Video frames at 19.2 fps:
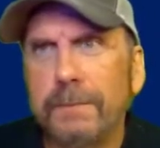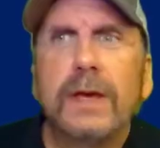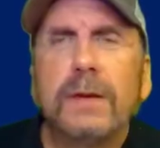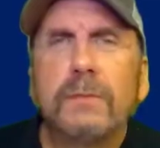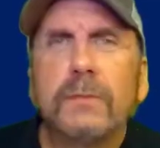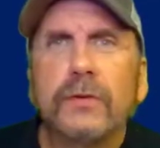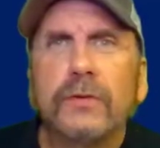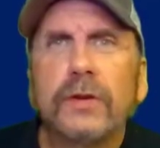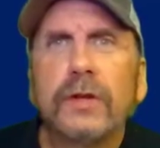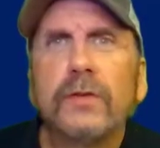
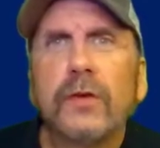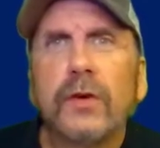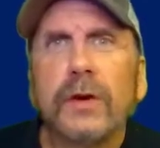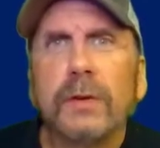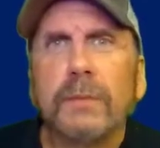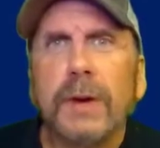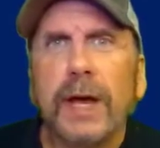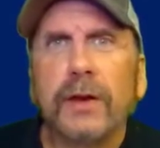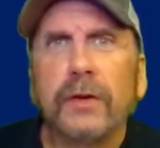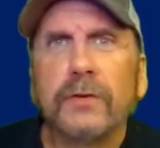Machine learning
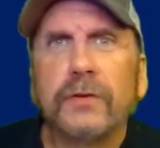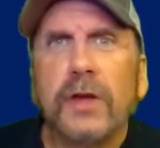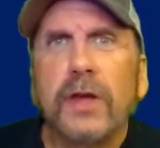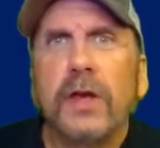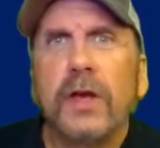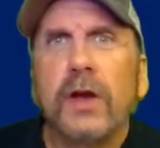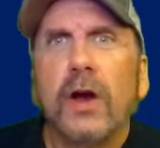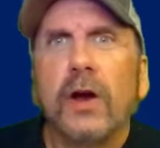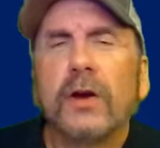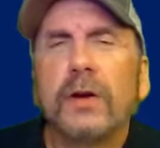models
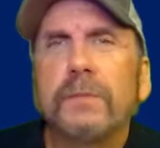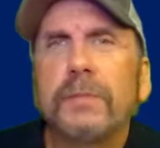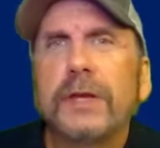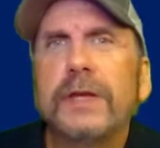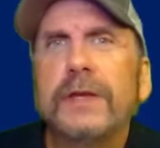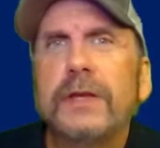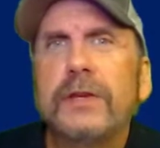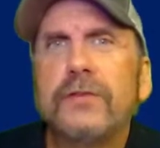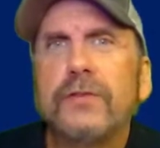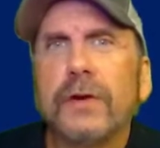are
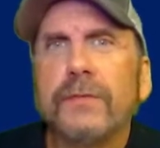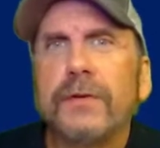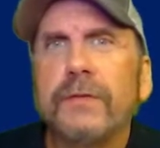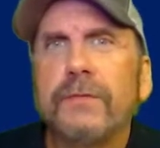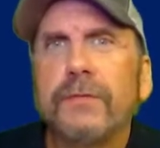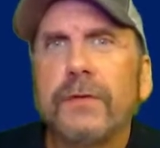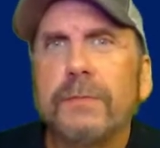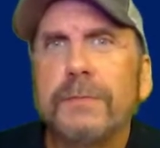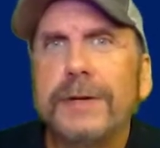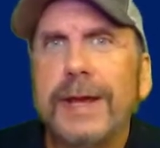completely driven
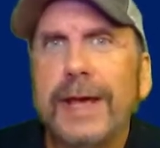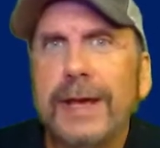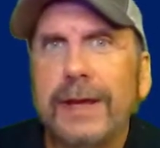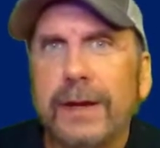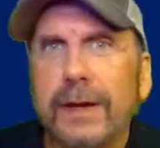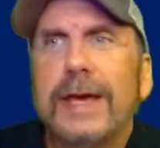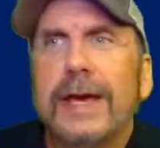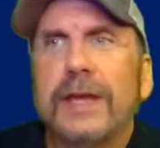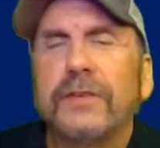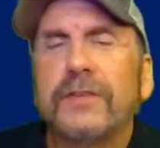from data.
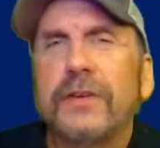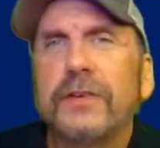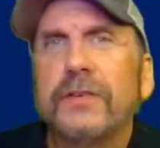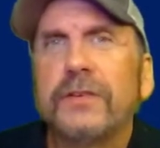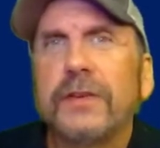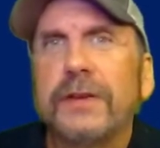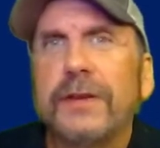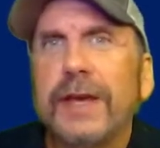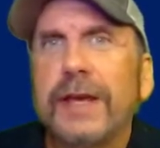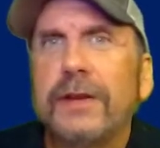And since
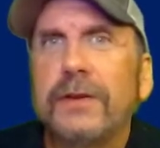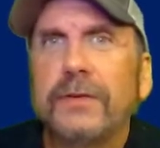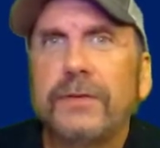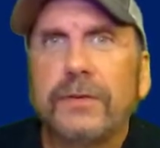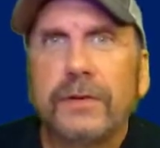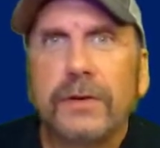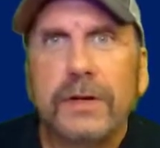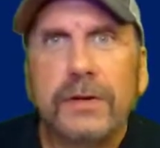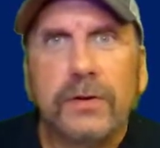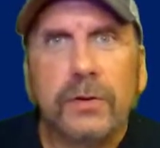the data is
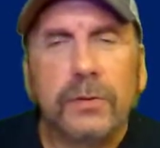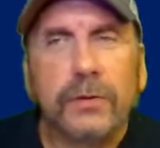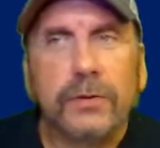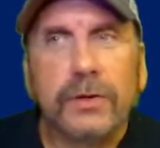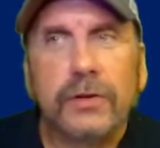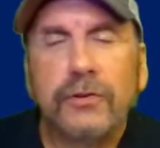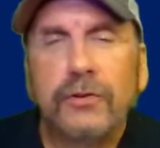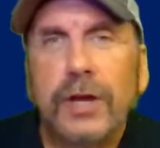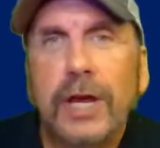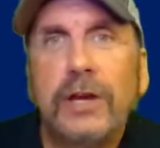continuously
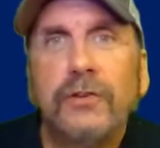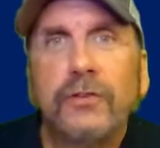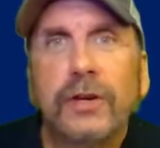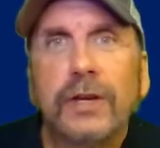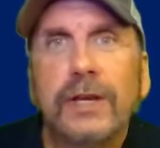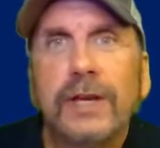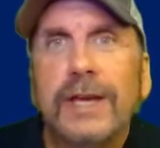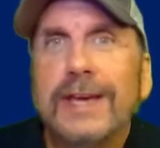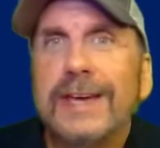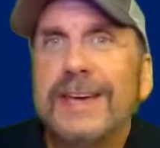changing,